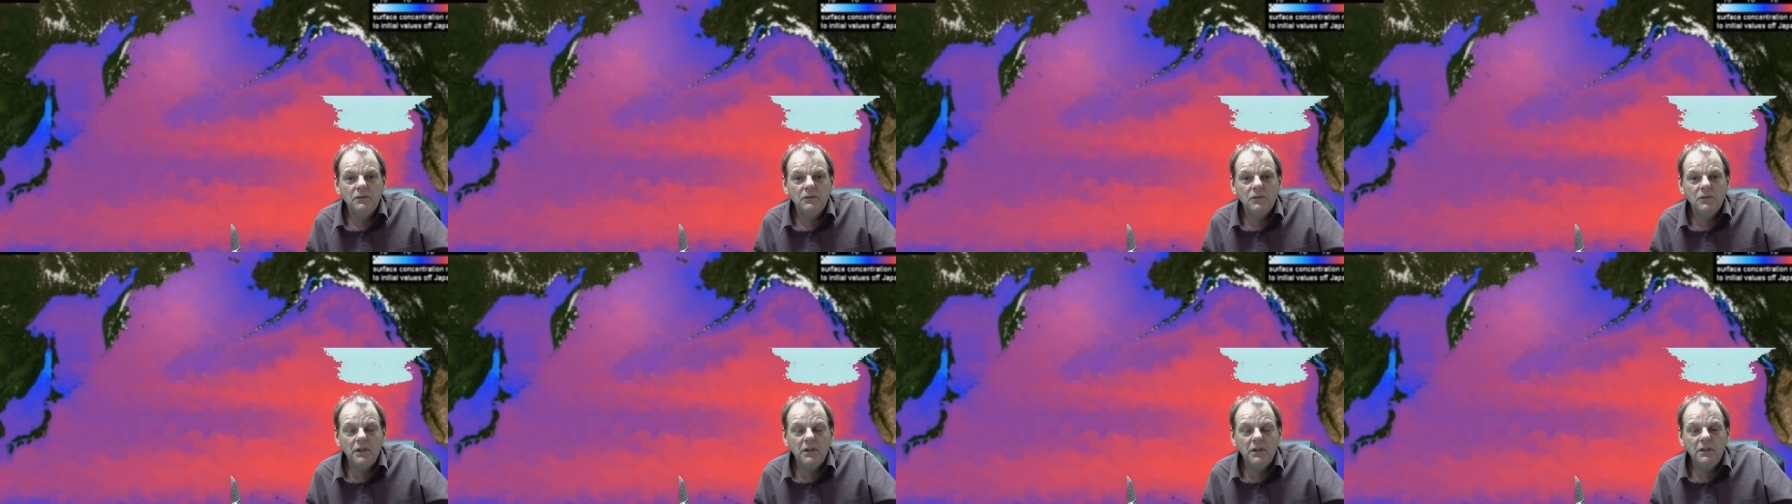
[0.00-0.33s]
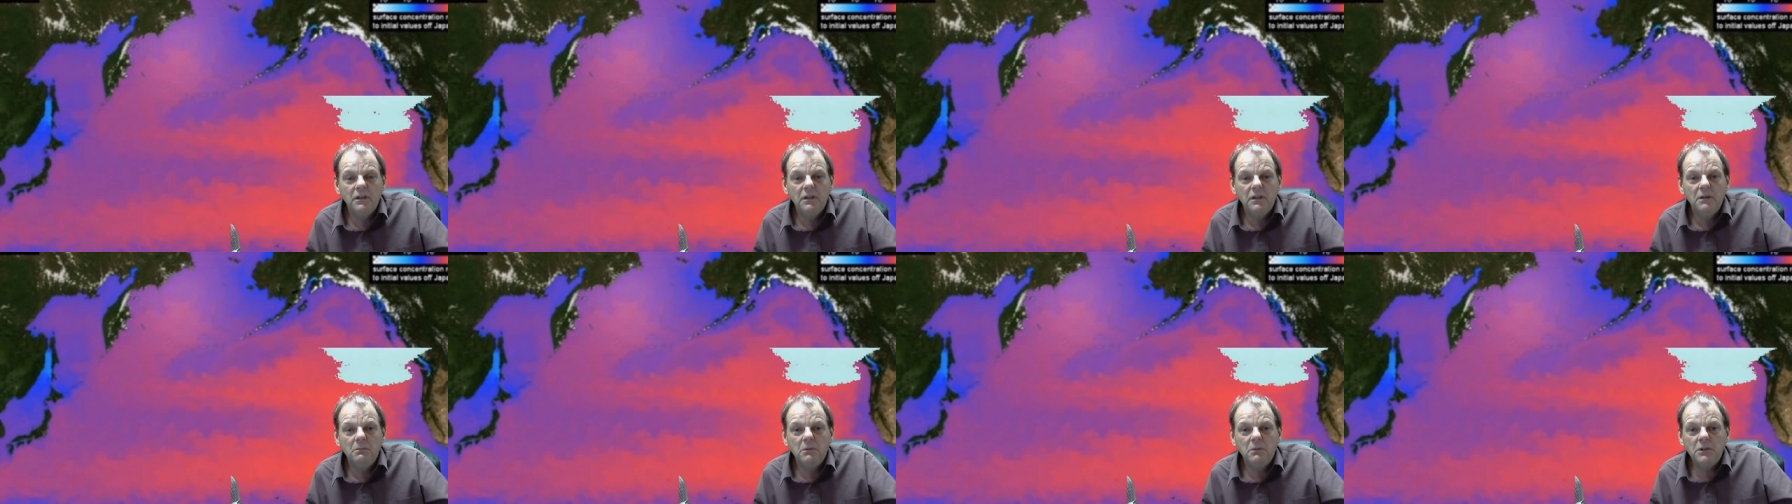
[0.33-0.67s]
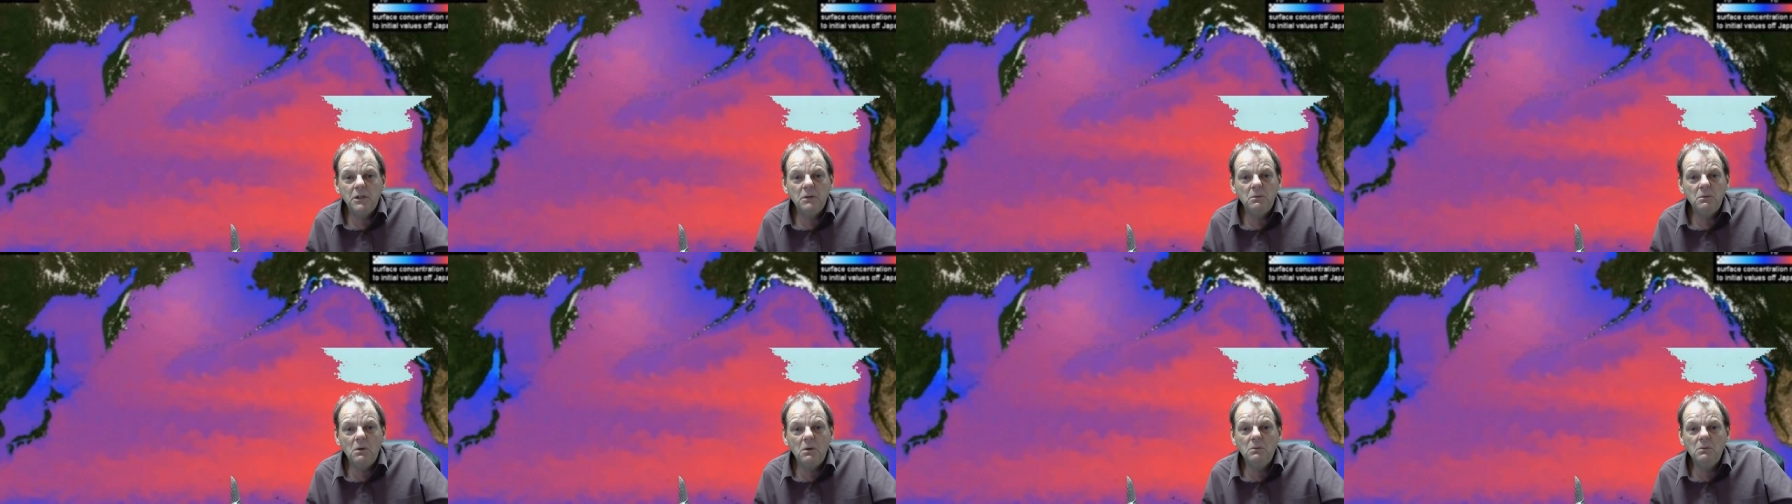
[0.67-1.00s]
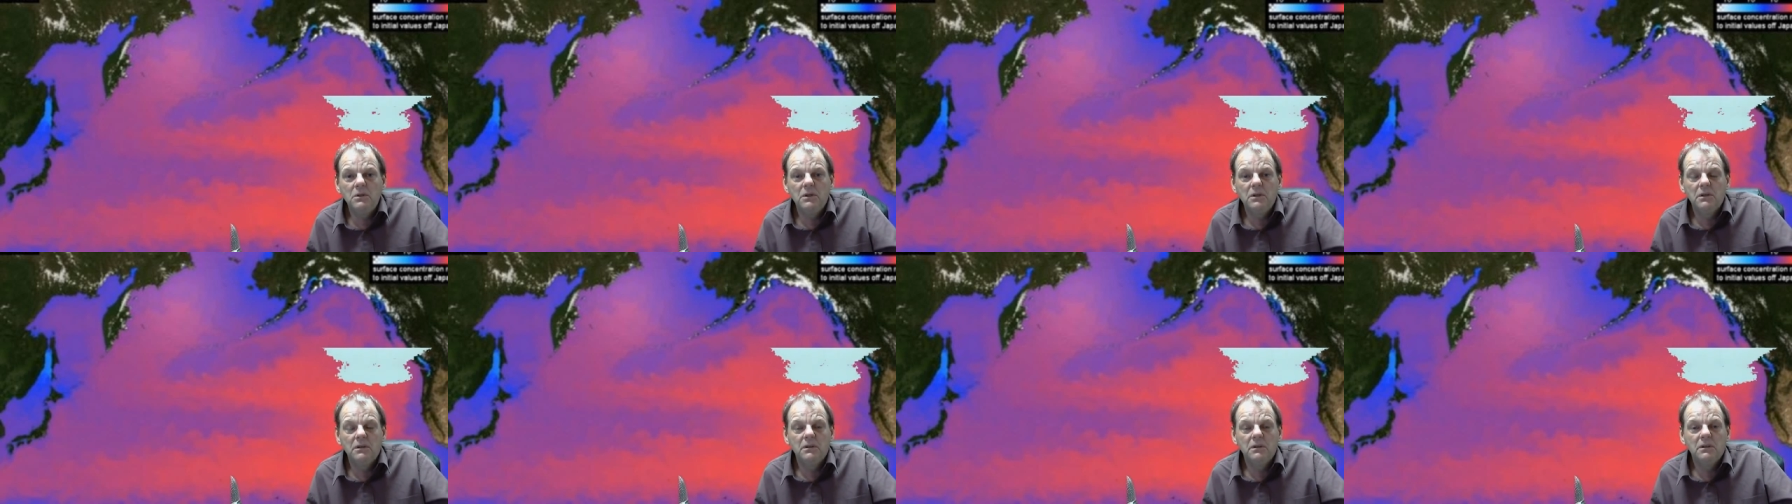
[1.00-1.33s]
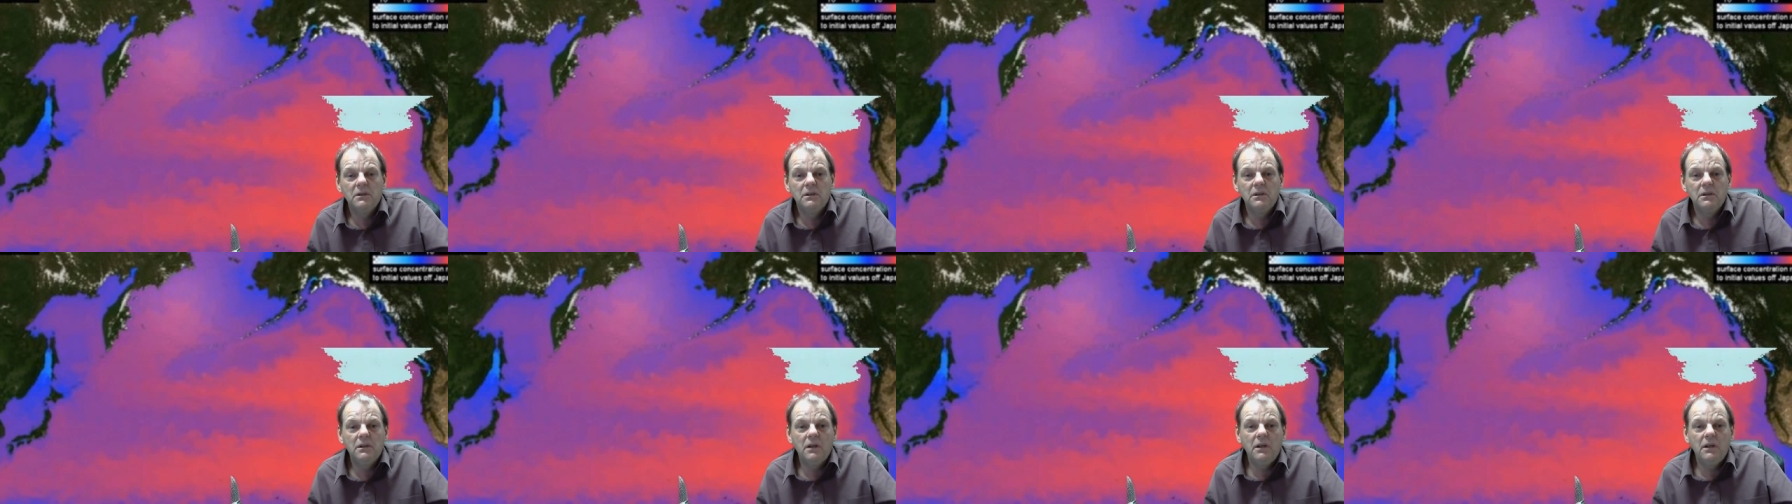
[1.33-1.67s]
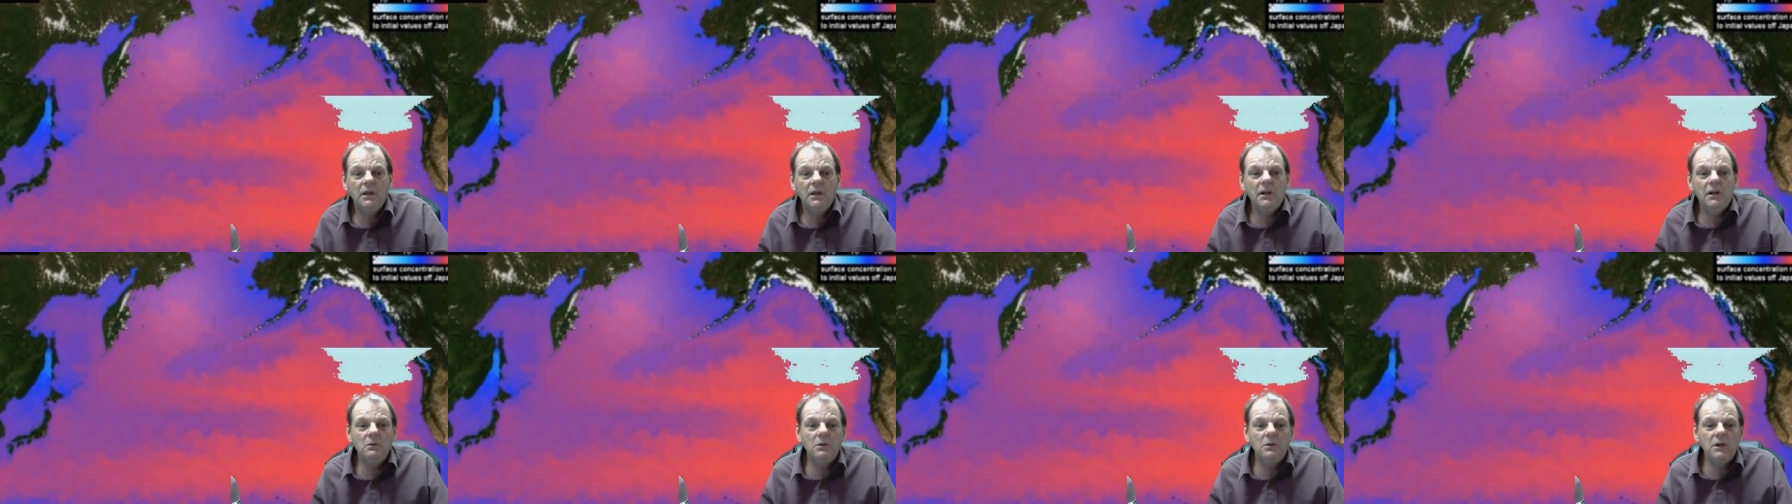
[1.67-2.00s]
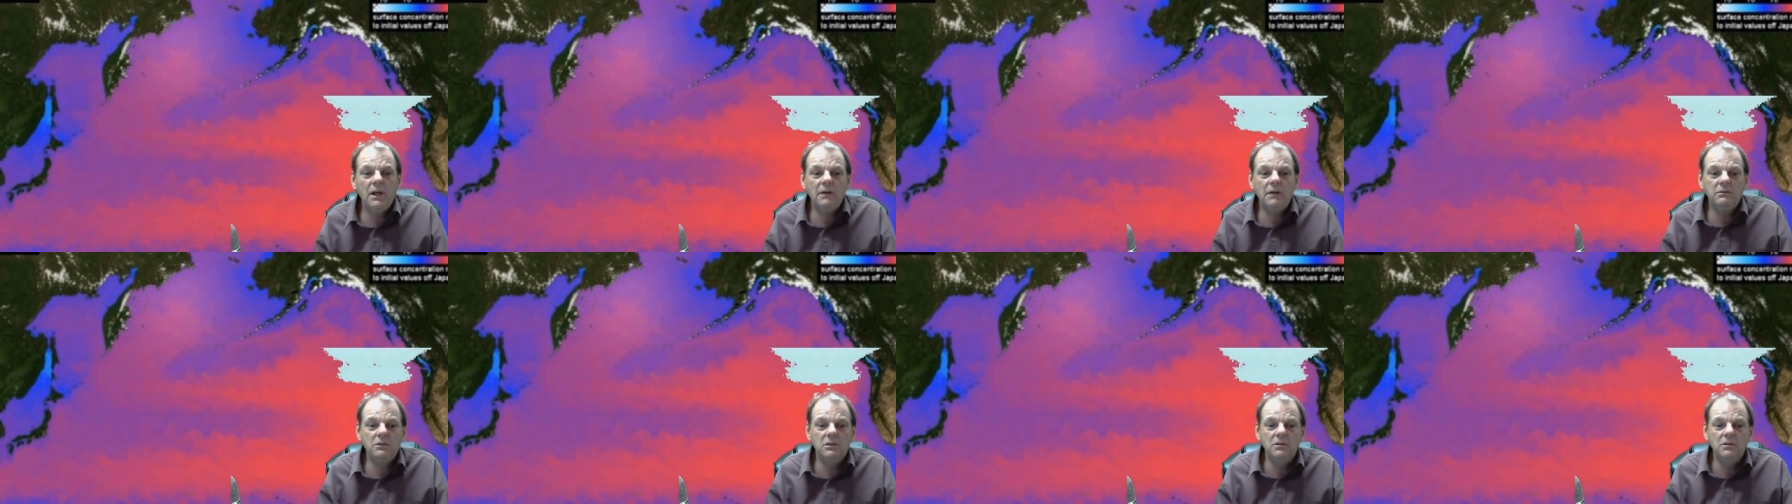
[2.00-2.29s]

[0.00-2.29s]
Right? But they won't, and I will have